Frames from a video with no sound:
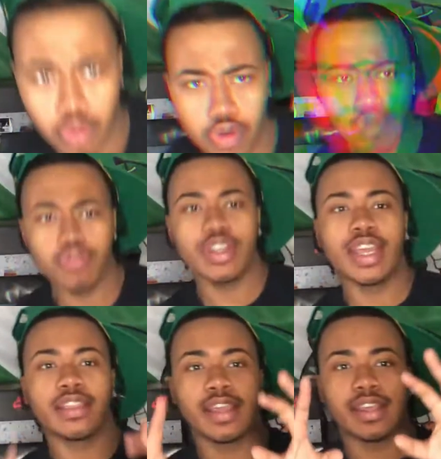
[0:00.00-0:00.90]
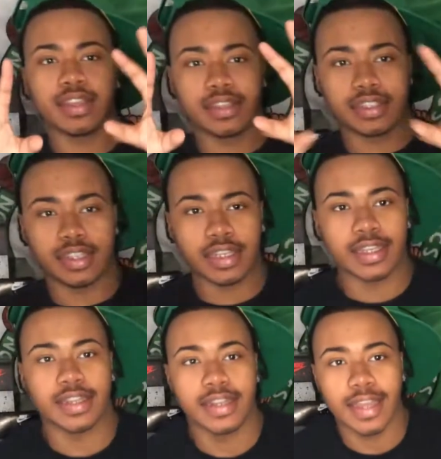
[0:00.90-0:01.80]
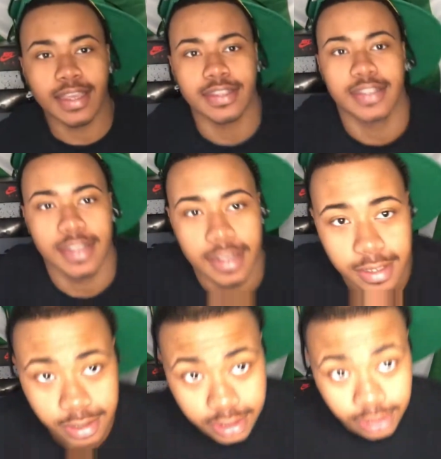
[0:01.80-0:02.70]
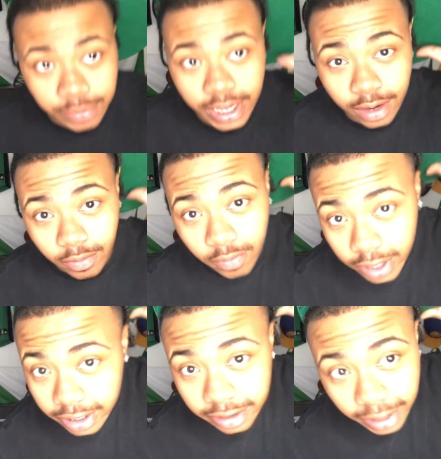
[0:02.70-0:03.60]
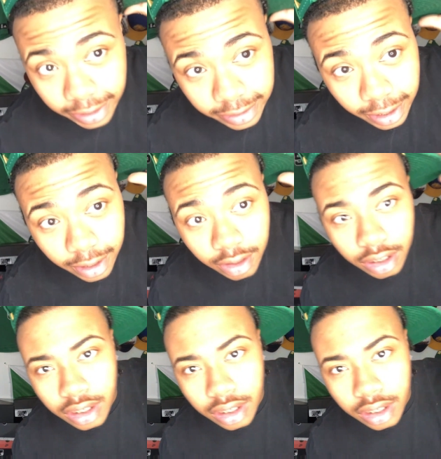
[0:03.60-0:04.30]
Ooh, and that lighting is looking nice. See, we got a ring light now.